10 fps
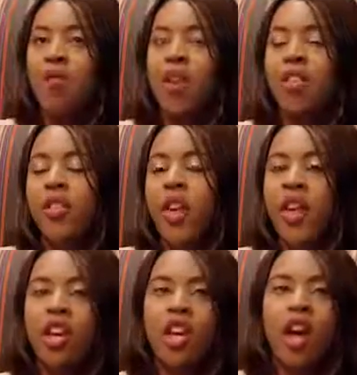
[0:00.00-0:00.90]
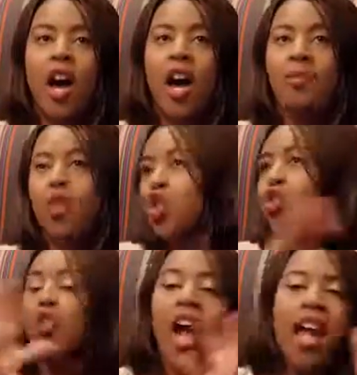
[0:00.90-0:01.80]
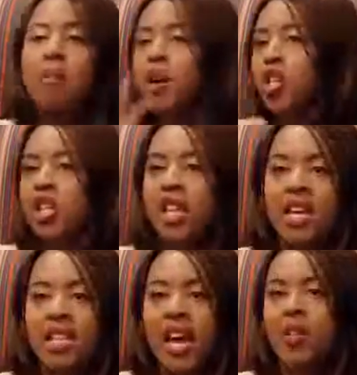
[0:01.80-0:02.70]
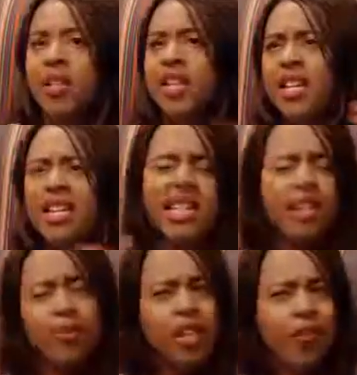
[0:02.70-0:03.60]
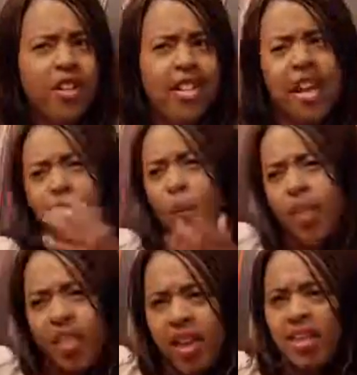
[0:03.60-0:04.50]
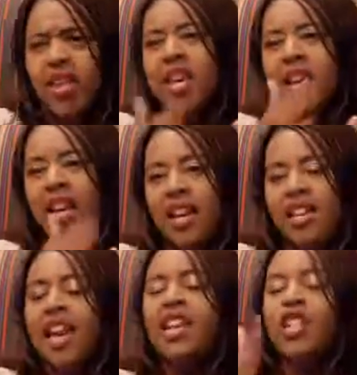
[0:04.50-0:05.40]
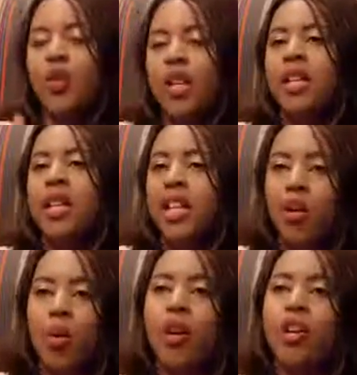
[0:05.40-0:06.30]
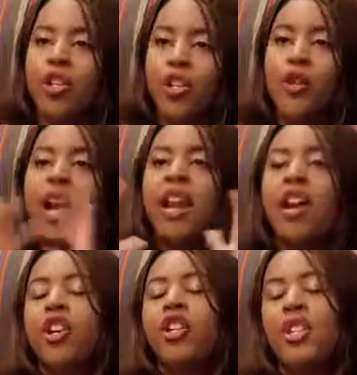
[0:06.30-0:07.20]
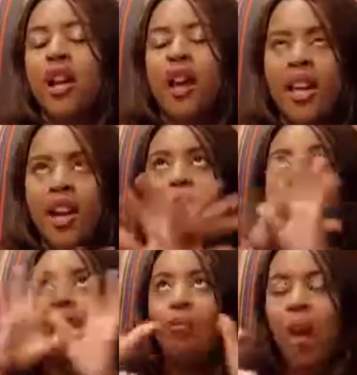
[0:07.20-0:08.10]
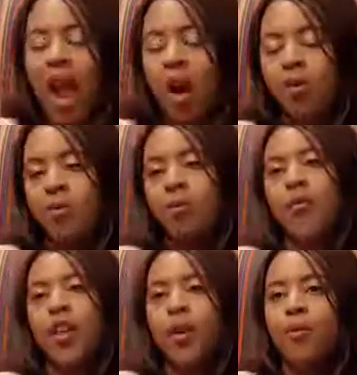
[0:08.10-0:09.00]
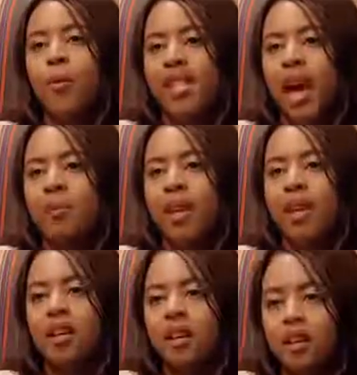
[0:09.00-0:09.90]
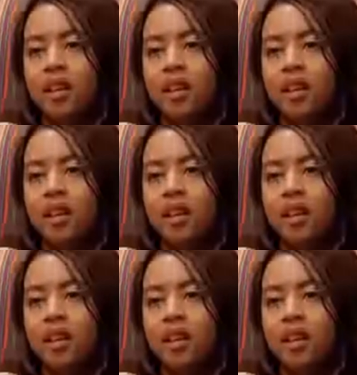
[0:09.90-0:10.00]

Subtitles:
rather than just trying a bunch of things out and seeing, does this really fit together with this? It takes you in a linear order so you kind of get a round view of what's happening.